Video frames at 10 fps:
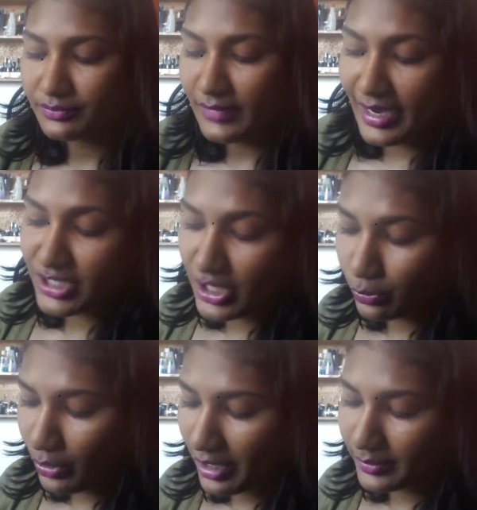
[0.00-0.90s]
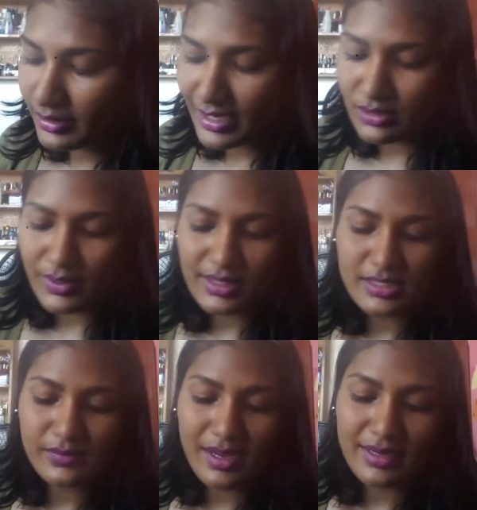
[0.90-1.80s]
eyeshadow primer, as well
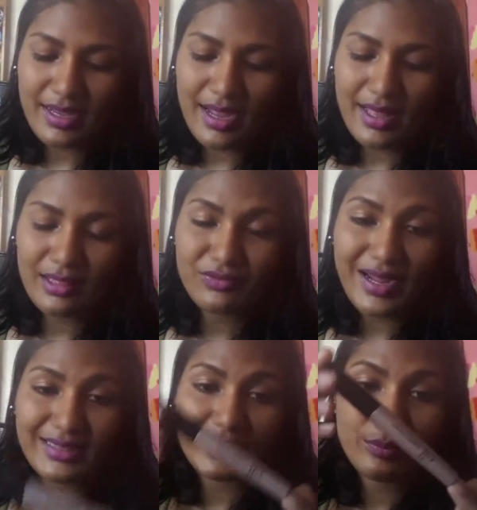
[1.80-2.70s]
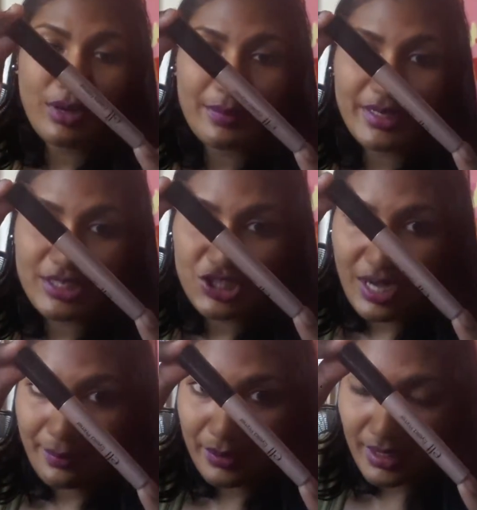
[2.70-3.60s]
as my e.l.f. eyelid primer in
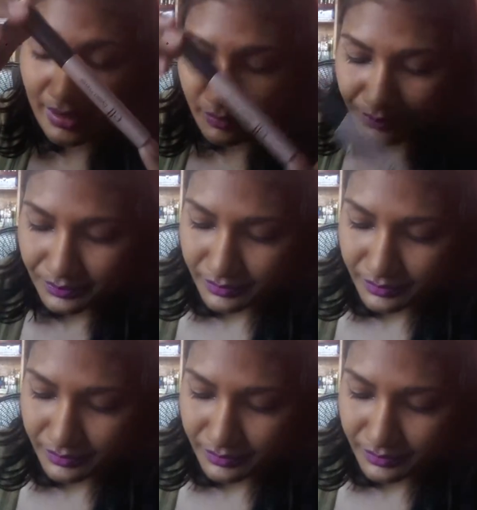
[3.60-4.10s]
Champagne.